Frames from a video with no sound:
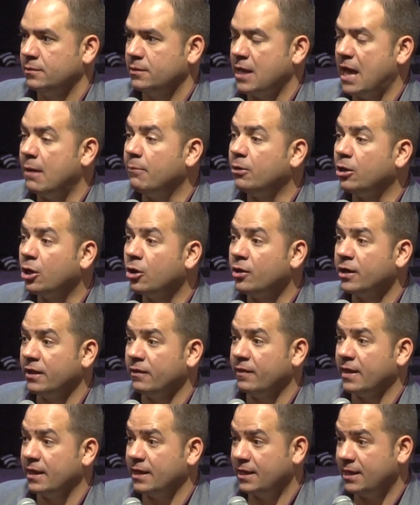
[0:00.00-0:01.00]
I'm
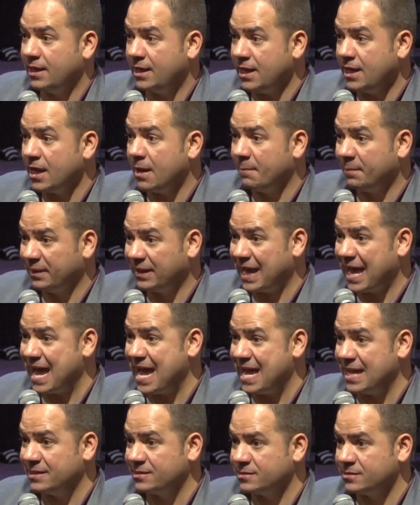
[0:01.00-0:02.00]
learning that He
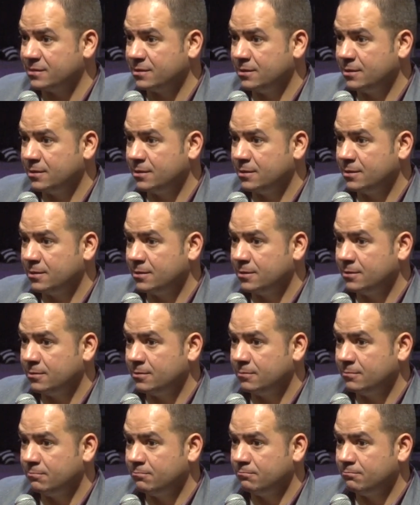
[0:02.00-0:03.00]
applies
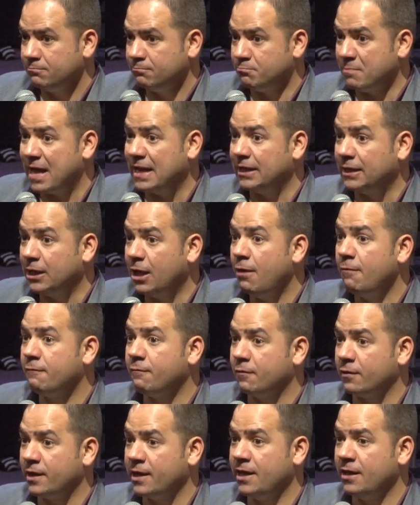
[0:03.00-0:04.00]
my love
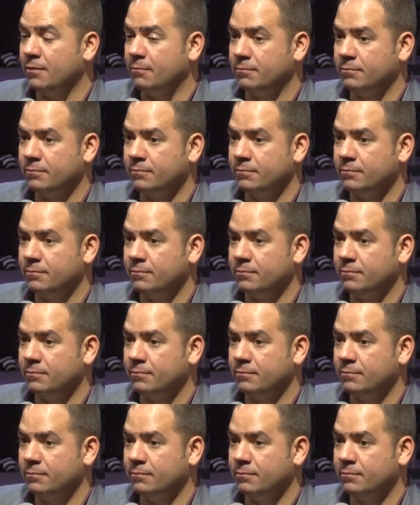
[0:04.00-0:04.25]
for Him.